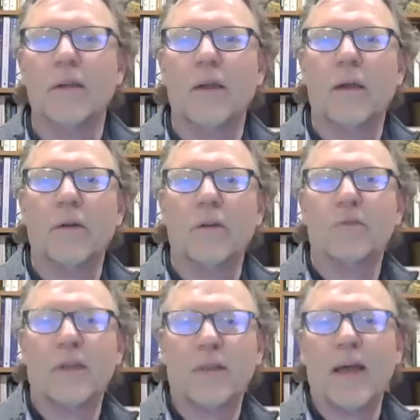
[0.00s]
are you
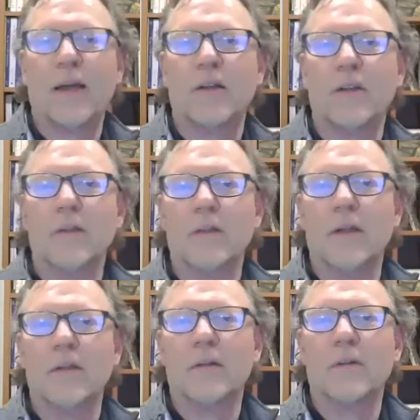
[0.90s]
seeing that on
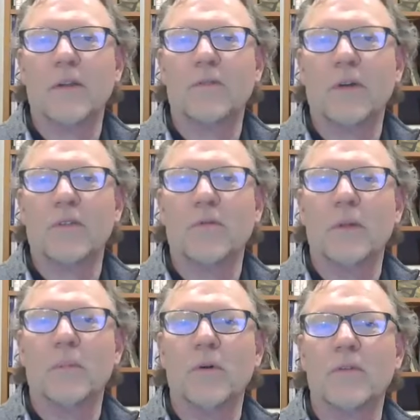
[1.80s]
the fix and
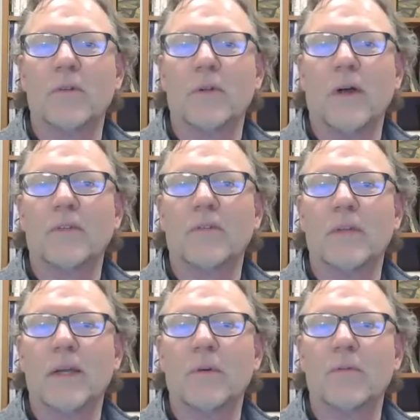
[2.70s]
flippers and the cost
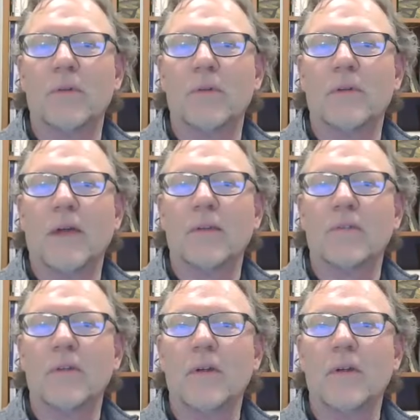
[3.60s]
of labor for these guys?